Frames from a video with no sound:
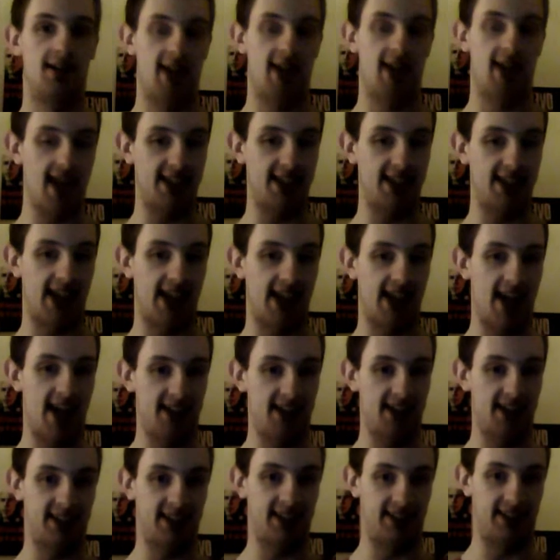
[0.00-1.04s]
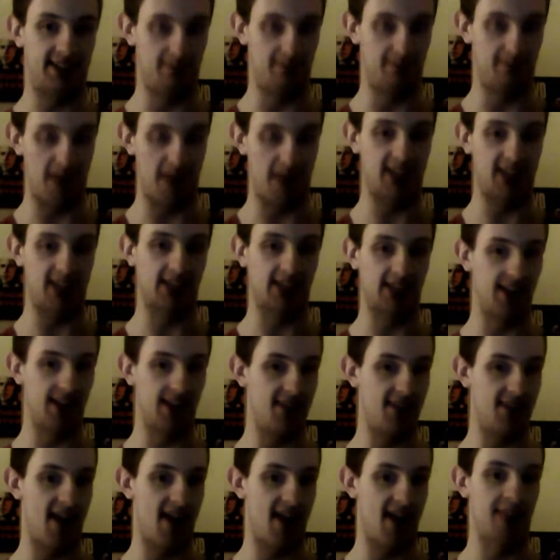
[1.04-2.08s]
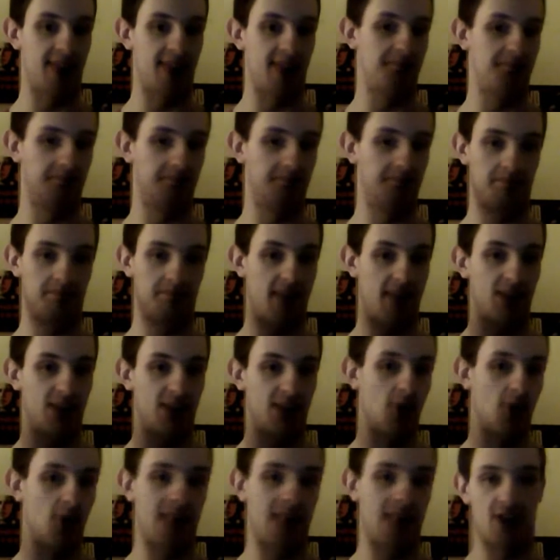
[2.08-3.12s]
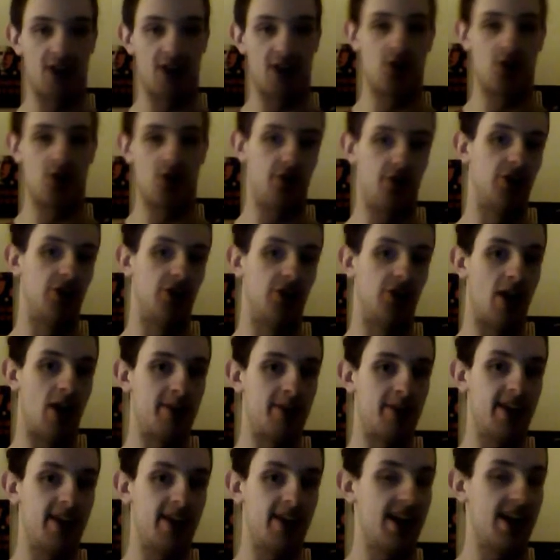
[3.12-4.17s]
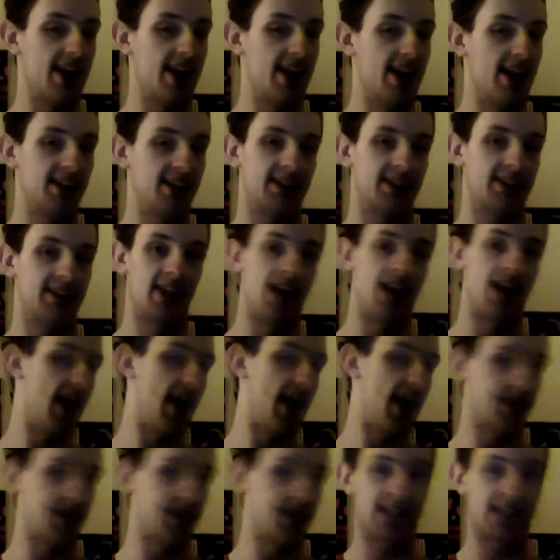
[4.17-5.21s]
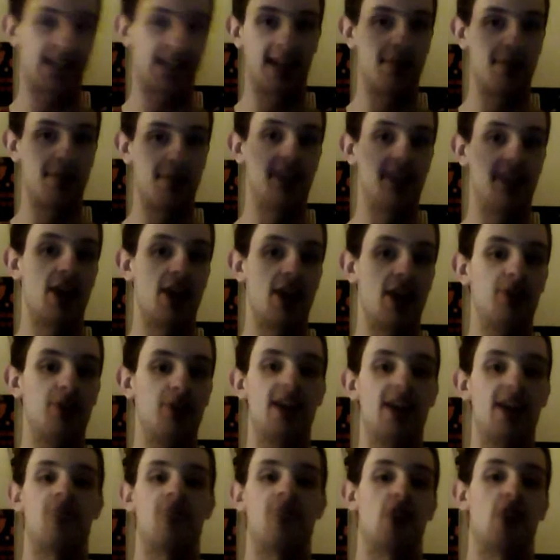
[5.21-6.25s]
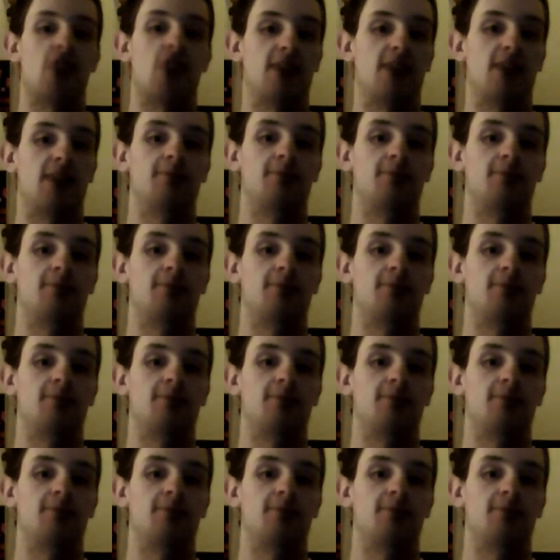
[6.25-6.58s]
he says basically that it don't matter who the nominee is, it's going to be no different